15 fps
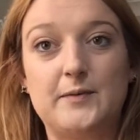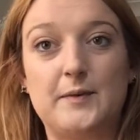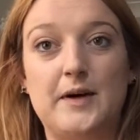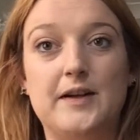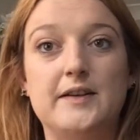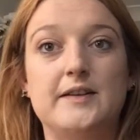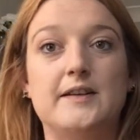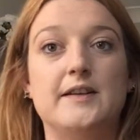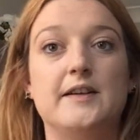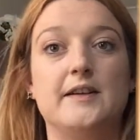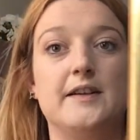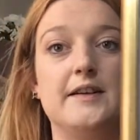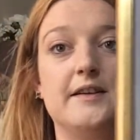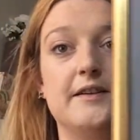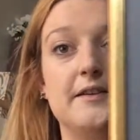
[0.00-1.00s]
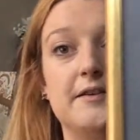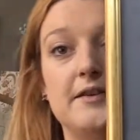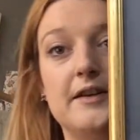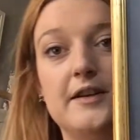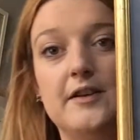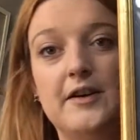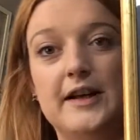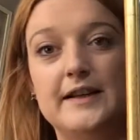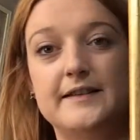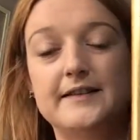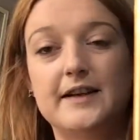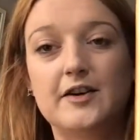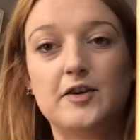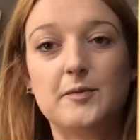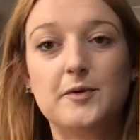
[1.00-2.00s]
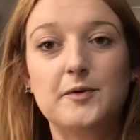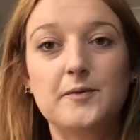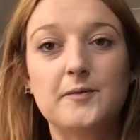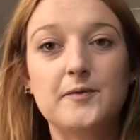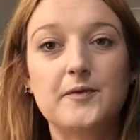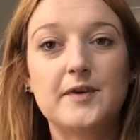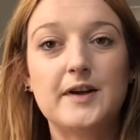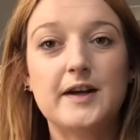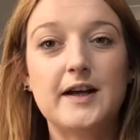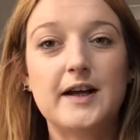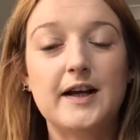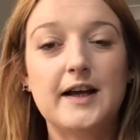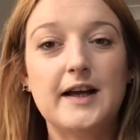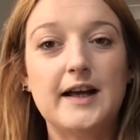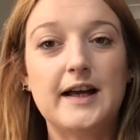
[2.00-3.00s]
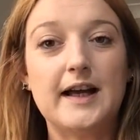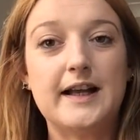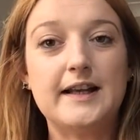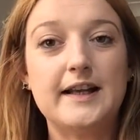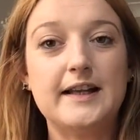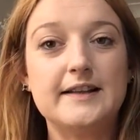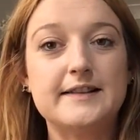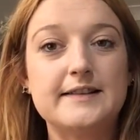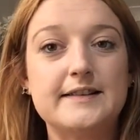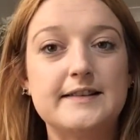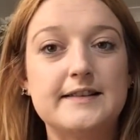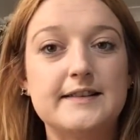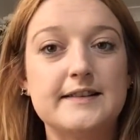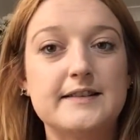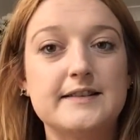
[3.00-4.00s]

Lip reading: one. Oh no, the light is terrible. And it